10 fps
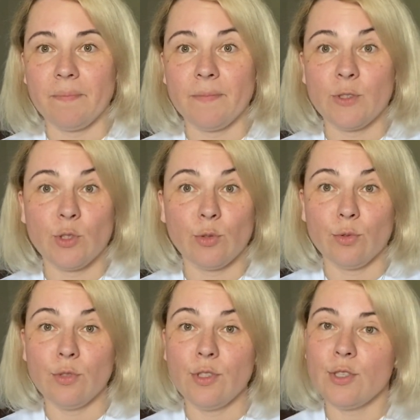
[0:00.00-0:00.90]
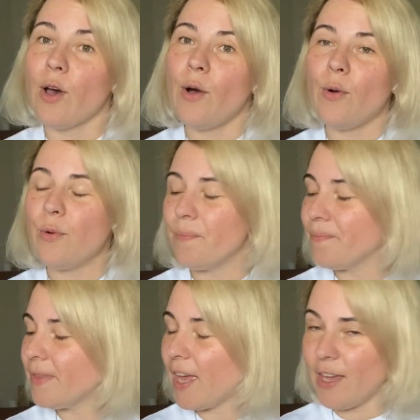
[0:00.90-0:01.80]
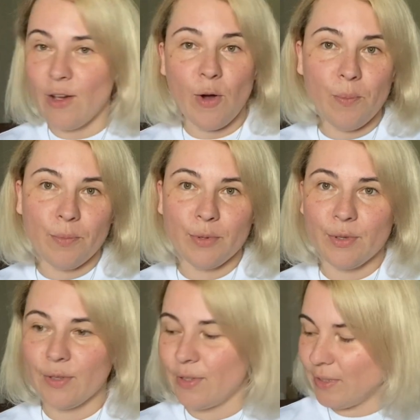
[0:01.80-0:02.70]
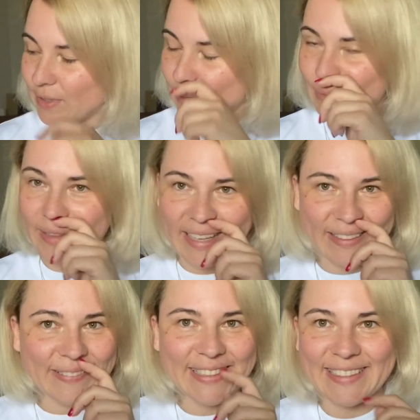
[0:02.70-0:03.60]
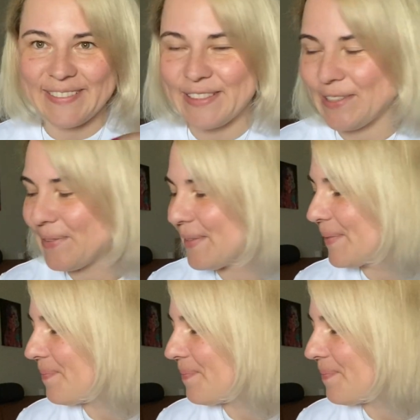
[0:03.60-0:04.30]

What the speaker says: soon. So I hope you will like what I will show you.